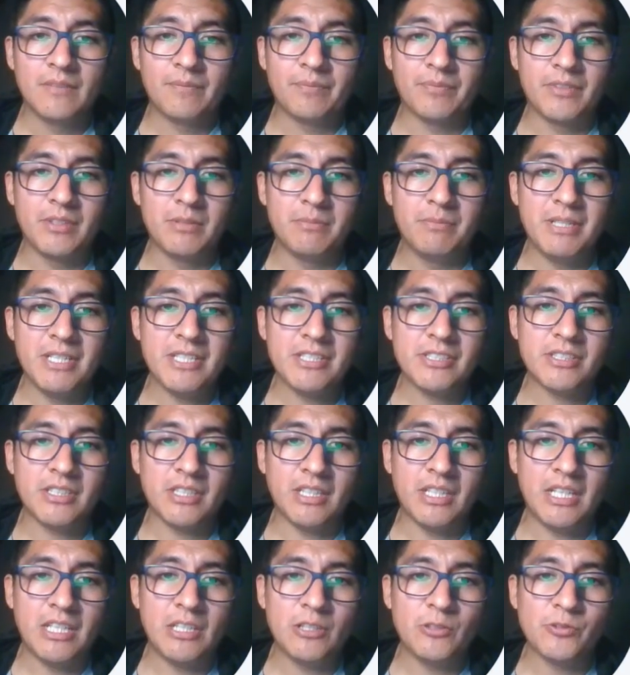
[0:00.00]
The best
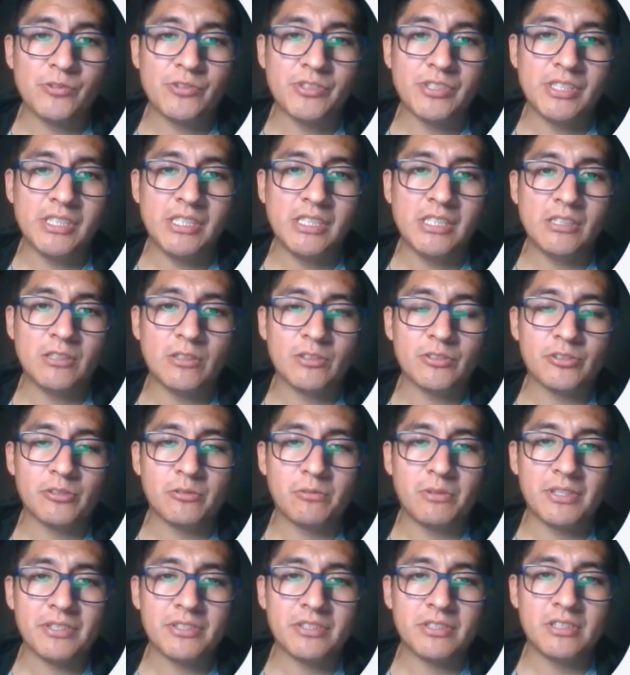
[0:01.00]
AUC also
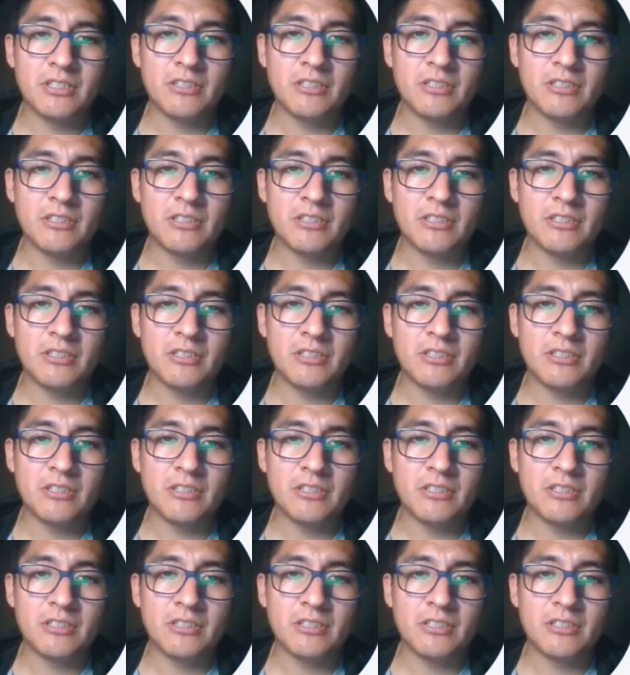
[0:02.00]
was